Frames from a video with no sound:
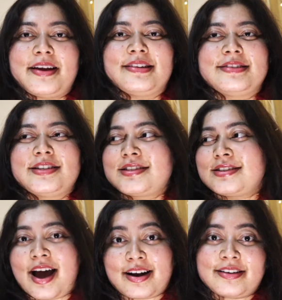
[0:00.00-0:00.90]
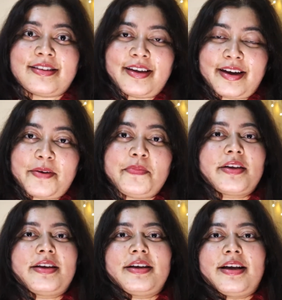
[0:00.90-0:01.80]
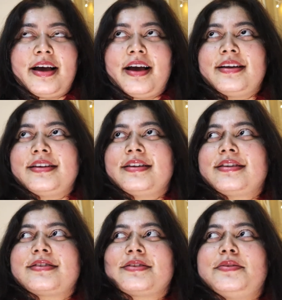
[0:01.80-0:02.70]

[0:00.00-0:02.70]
and just sat there, and